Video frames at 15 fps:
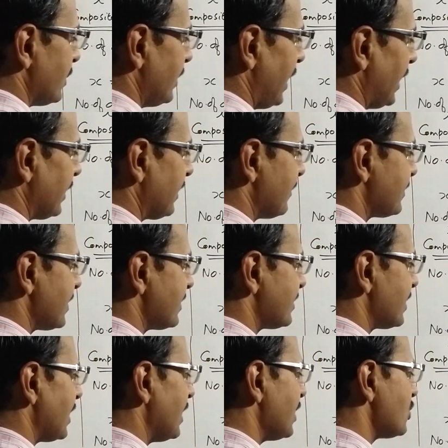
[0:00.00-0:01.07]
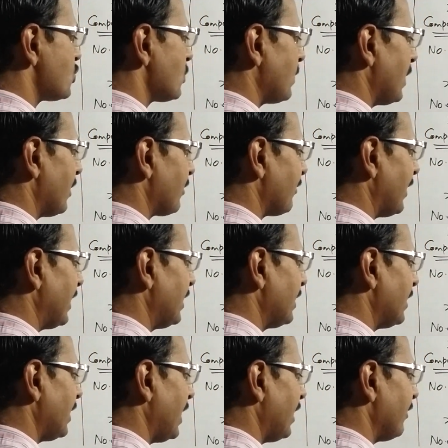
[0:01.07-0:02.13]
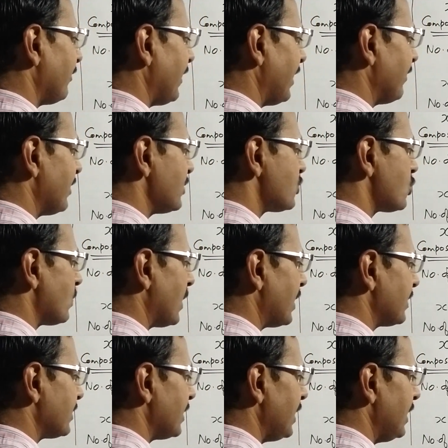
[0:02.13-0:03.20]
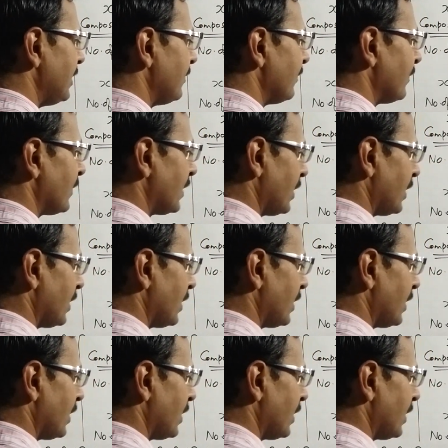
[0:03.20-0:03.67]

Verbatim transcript: That gives us 3 raised to power 1 and 5 raised to power 3.